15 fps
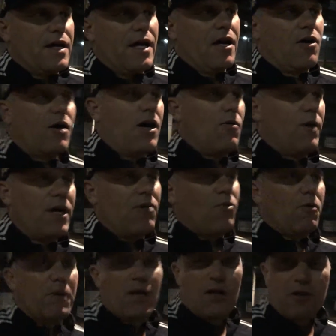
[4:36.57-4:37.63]
And I wonder
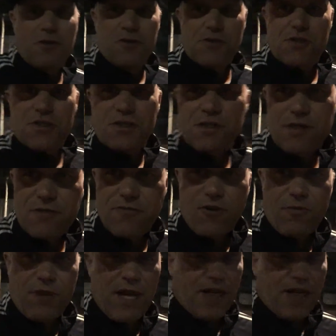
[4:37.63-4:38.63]
what we lose from